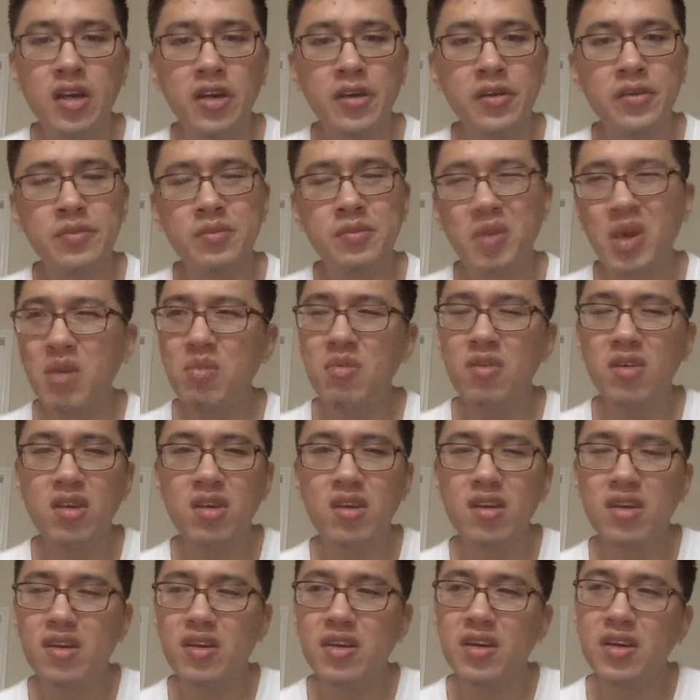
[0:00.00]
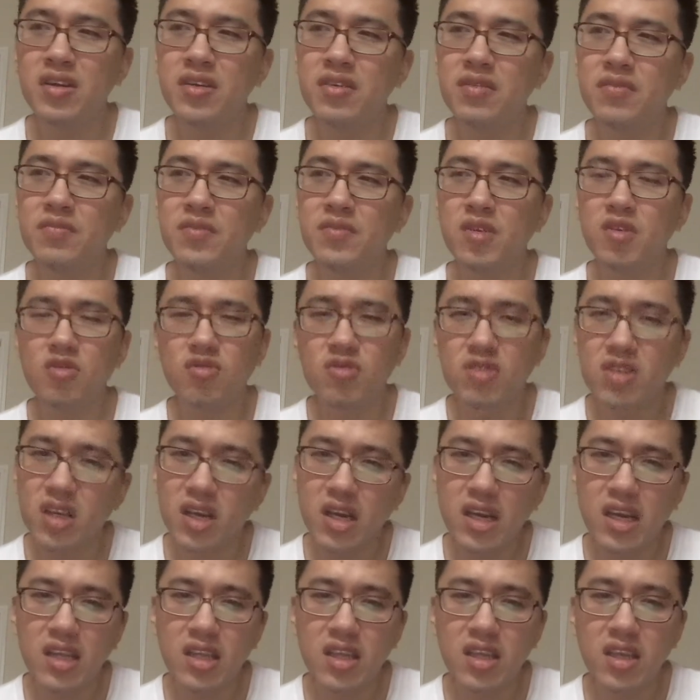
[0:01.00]
Maybe user
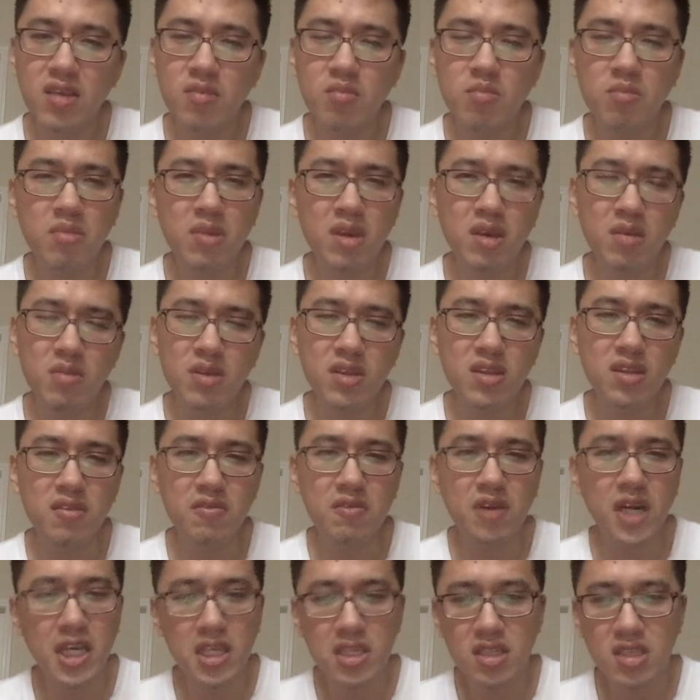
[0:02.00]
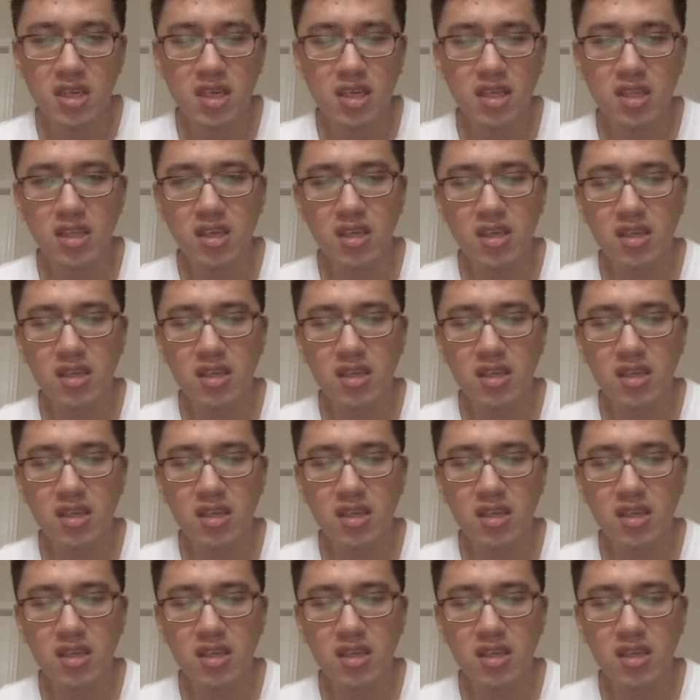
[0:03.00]
ID, maybe device ID.